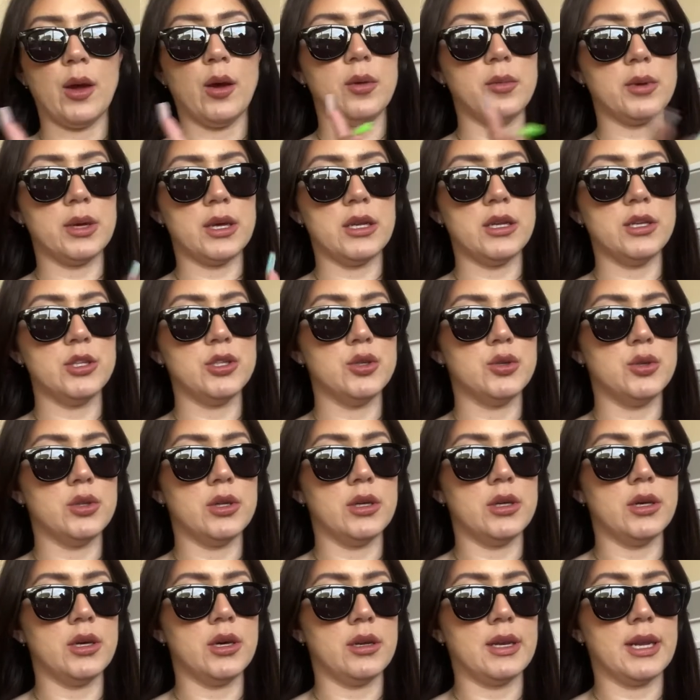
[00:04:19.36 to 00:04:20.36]
I'm gonna do
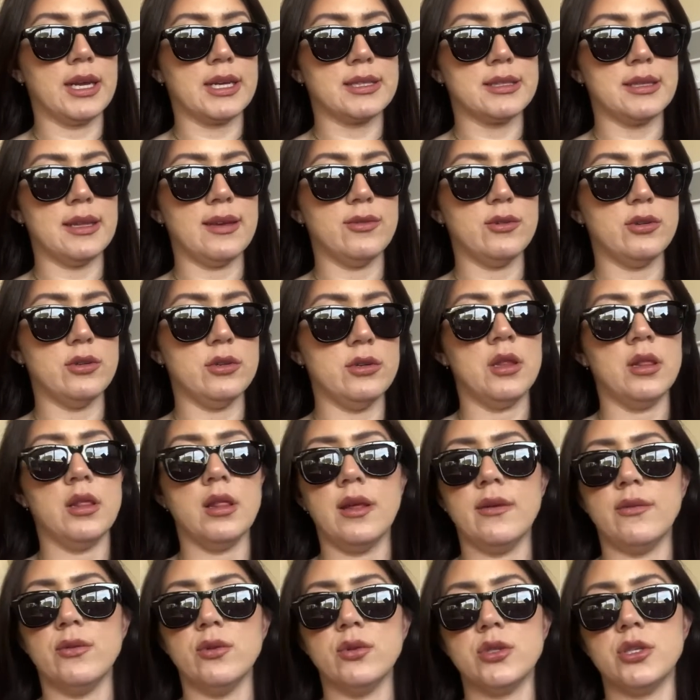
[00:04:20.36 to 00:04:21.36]
the next level,
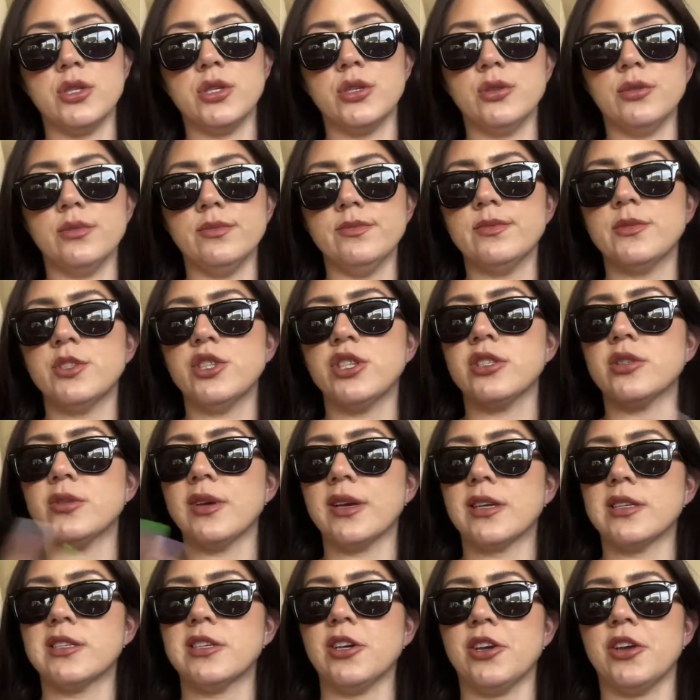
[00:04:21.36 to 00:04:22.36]
level 2, just so I
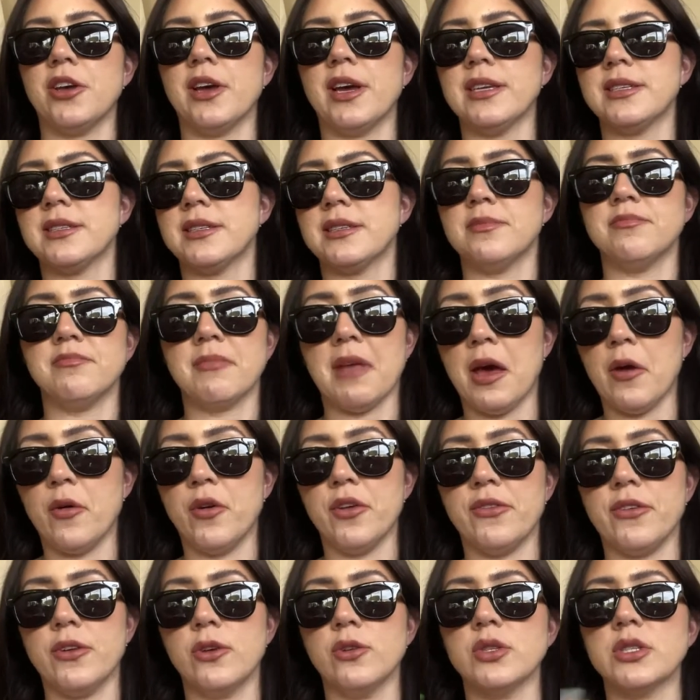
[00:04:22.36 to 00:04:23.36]
could tell you guys how
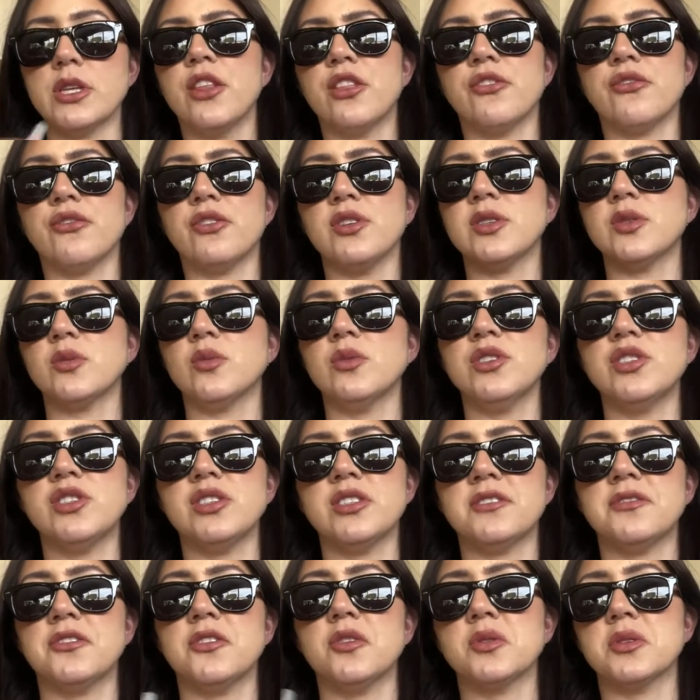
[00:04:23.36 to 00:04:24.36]
it feels. The first one
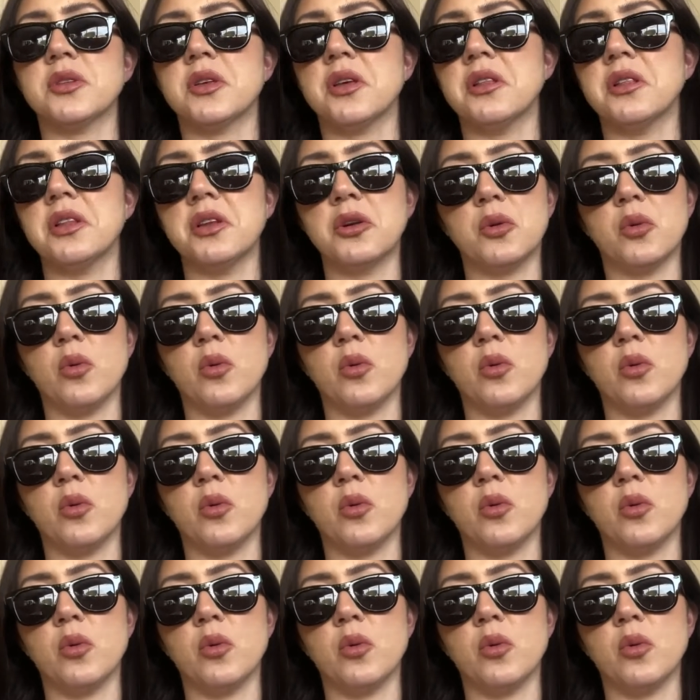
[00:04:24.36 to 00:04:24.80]
just feels a little